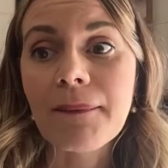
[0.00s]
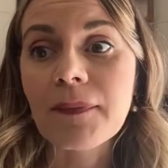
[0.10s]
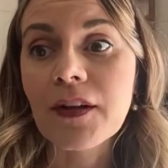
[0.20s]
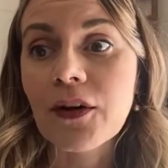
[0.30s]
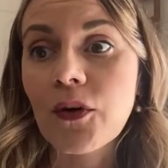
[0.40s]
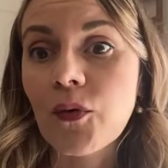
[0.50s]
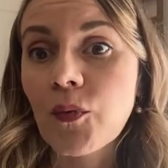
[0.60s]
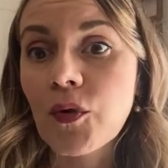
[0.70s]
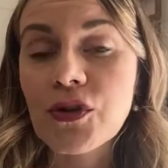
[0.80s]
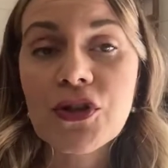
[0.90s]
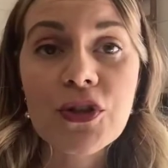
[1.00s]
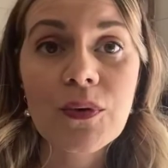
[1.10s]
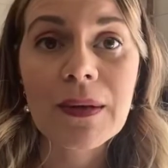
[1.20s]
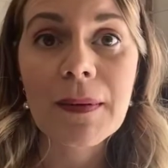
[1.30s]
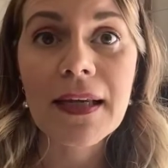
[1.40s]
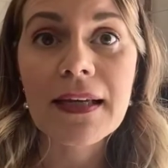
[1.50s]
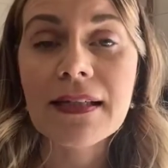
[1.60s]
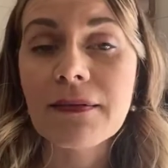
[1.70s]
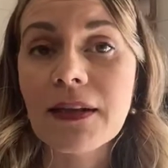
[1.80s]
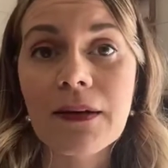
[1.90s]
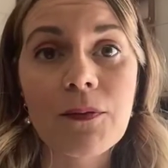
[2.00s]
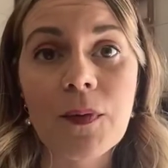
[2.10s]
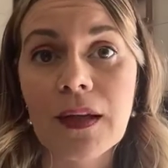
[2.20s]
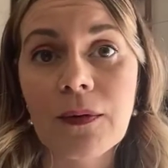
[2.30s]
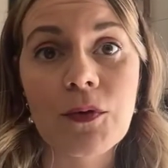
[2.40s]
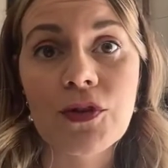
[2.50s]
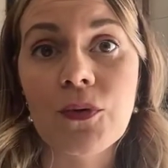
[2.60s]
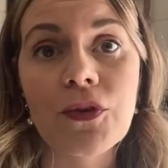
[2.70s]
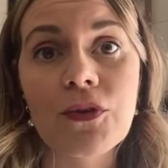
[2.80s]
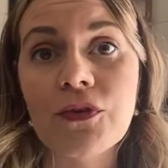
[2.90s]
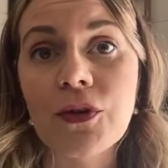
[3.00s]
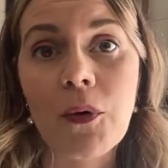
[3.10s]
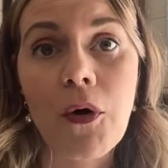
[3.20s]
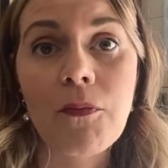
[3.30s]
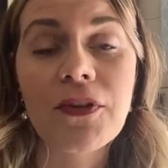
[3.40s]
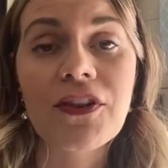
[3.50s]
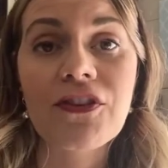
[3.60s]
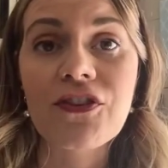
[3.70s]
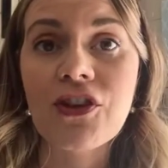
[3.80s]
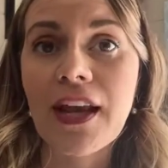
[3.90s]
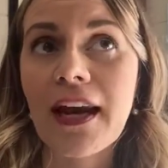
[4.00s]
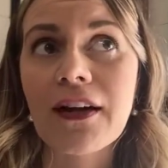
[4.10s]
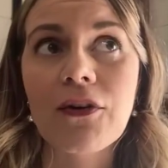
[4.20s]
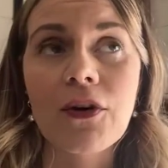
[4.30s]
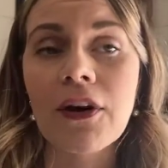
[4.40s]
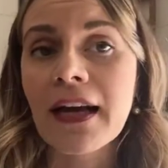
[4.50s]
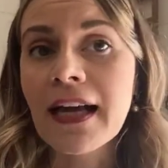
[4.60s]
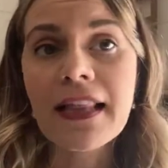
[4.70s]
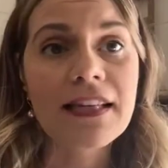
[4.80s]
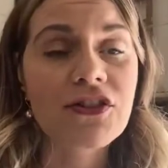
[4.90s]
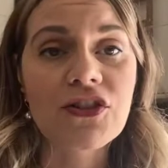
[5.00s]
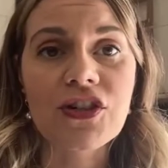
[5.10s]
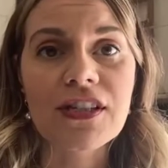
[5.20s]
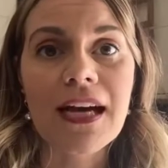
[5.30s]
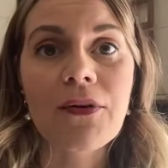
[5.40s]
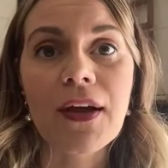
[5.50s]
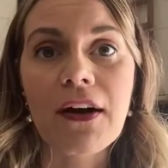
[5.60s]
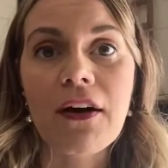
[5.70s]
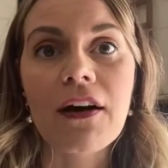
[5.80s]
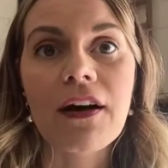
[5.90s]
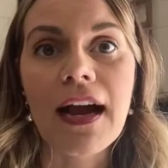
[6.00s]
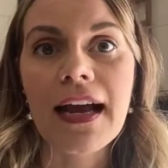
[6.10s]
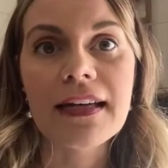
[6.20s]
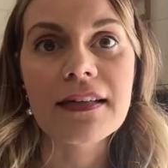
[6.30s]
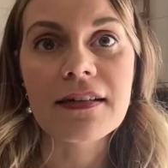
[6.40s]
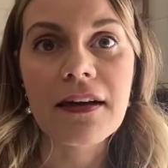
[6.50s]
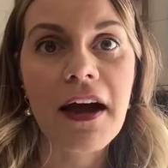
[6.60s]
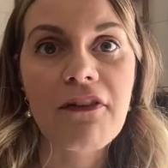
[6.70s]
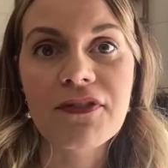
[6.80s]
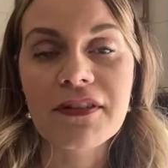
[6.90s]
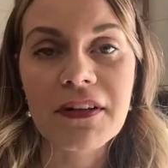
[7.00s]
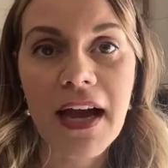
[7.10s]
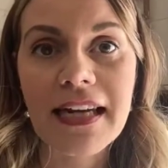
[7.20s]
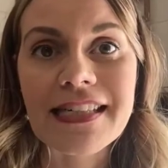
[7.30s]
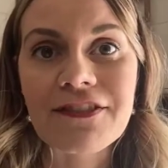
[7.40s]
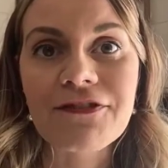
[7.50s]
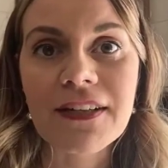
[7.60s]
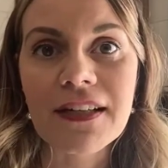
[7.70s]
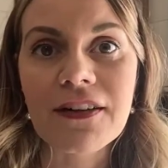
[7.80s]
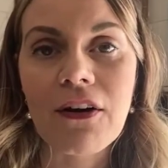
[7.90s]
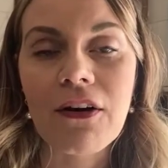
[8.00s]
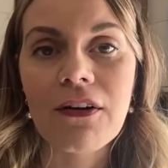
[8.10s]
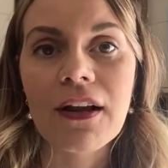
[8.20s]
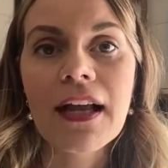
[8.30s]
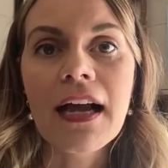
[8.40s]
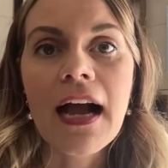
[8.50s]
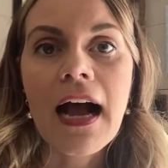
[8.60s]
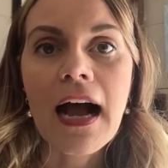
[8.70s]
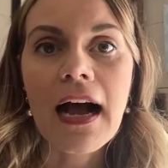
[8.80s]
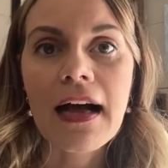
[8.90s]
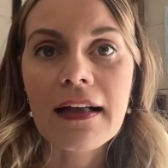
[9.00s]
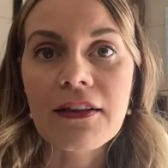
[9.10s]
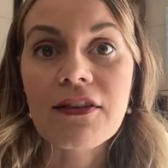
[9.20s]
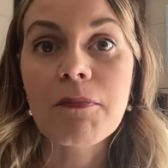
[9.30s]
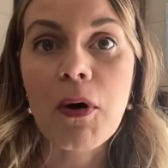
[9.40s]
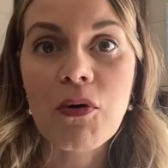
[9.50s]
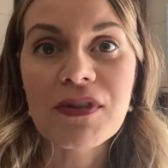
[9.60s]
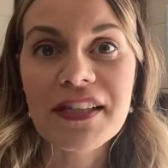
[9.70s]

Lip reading: you know, were so limited. They really were told there was no hope. This is genetic, or this is just how they are, and have kind of defeated all supposed